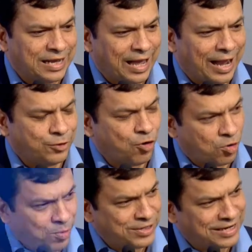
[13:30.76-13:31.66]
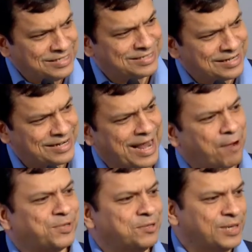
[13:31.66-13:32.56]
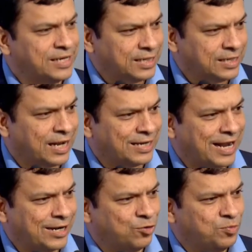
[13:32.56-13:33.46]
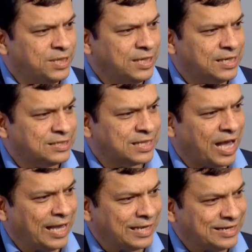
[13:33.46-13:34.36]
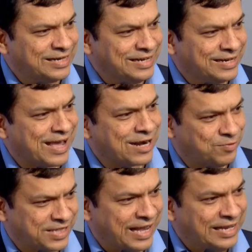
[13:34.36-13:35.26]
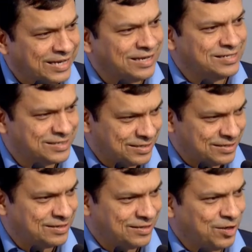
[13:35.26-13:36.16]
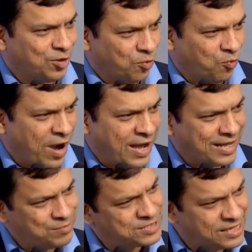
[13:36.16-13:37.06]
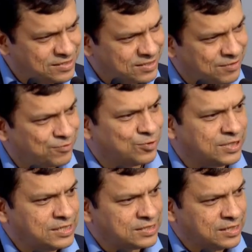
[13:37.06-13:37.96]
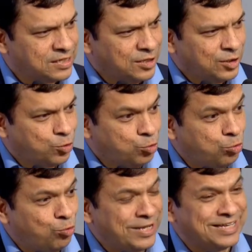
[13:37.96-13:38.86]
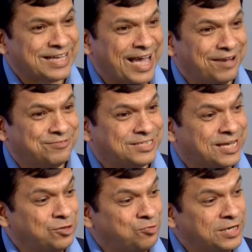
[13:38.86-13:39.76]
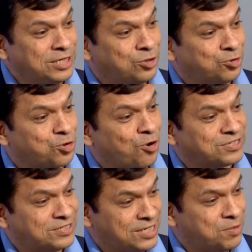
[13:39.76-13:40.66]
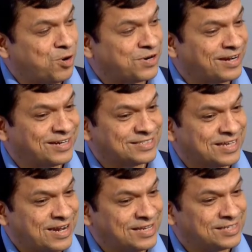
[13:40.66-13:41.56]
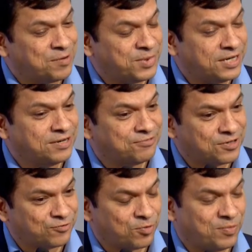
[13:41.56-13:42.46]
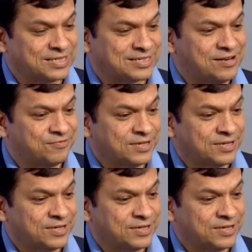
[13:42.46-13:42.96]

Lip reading: And talk about cultural adaptability. And that to me is I can interact with any culture. One, I'm sensitive to these. Two is I have genuine curiosity about understanding somebody different from myself.